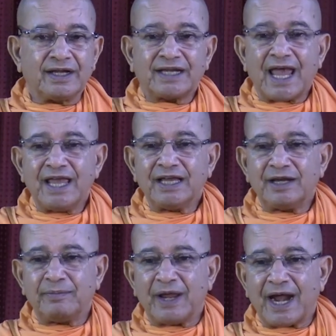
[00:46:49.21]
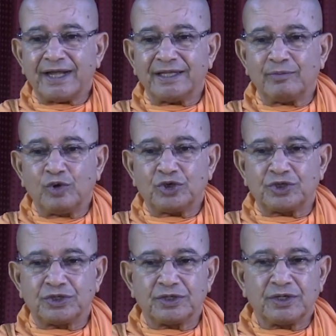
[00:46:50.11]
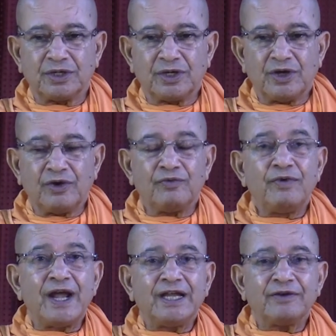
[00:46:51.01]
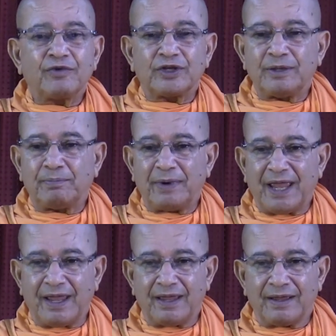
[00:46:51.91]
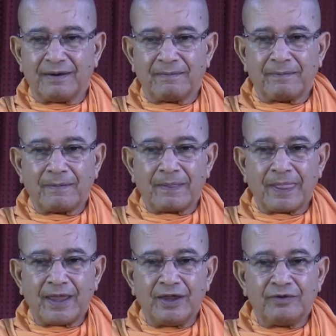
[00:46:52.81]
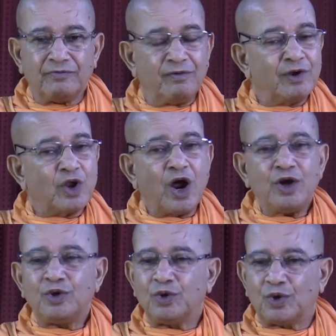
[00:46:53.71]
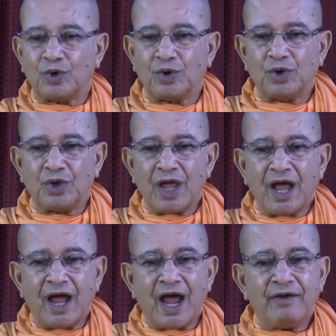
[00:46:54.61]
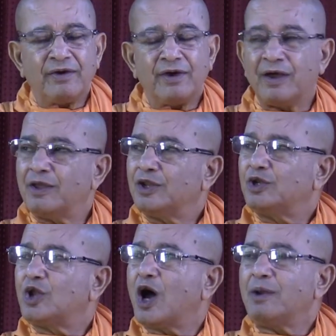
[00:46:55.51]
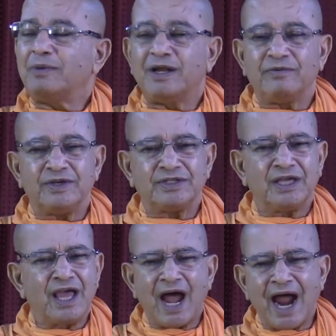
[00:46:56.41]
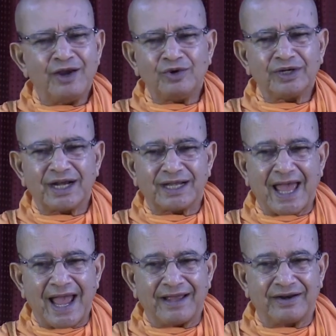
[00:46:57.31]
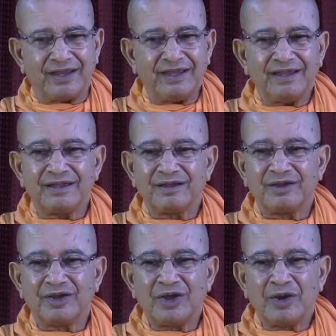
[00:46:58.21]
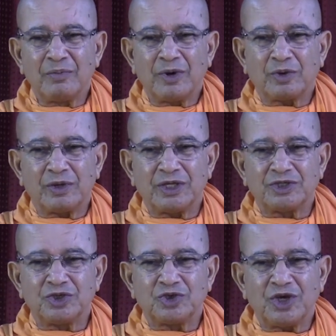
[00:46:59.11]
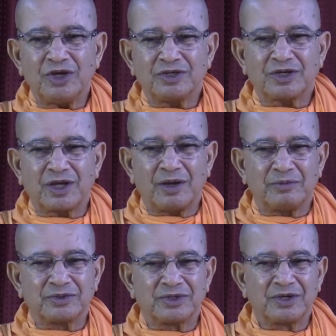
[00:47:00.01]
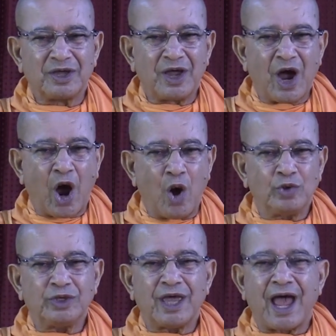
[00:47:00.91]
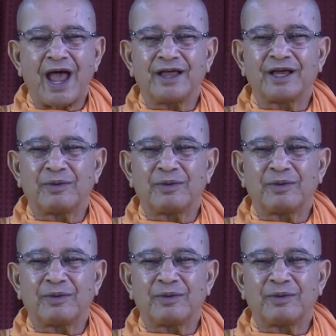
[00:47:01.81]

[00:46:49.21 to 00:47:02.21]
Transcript: tiger behind the bush, waiting for the prey. We will not know. Normally we see, I don't get angry, but when the situation comes, how the anger